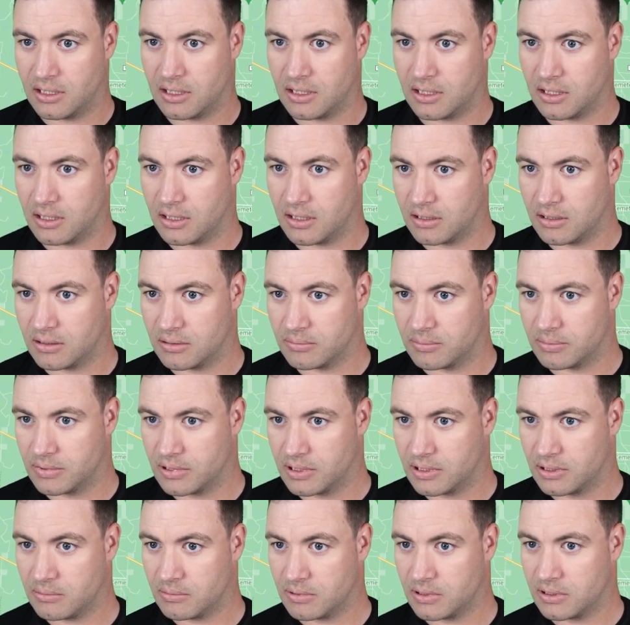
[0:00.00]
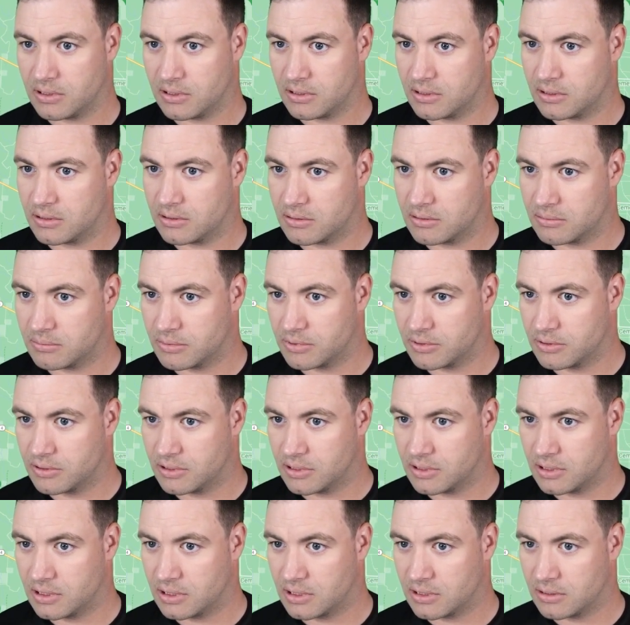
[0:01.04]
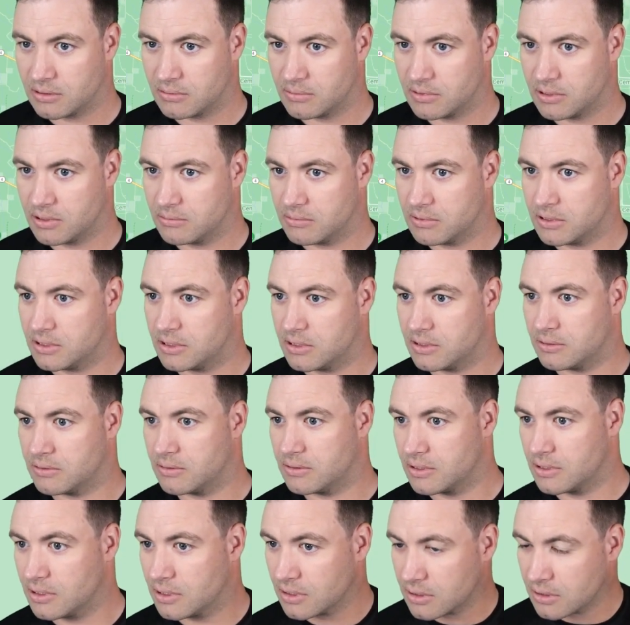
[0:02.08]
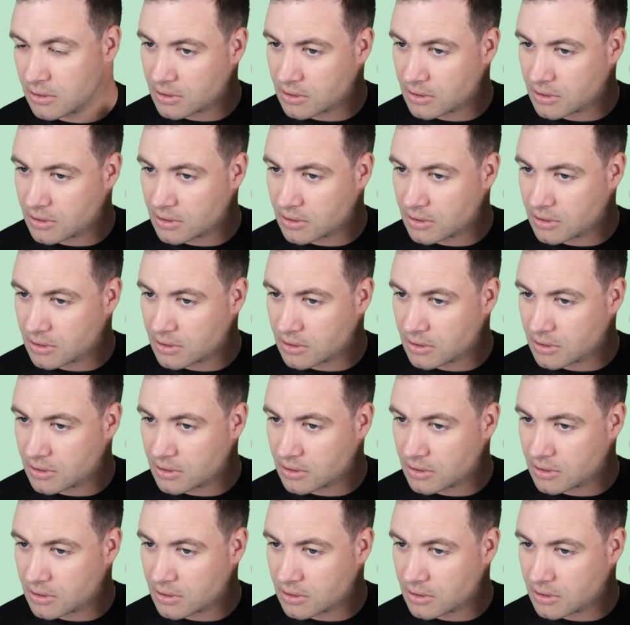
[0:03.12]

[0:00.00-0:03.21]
Alabama, Bruton, Alabama, there we go.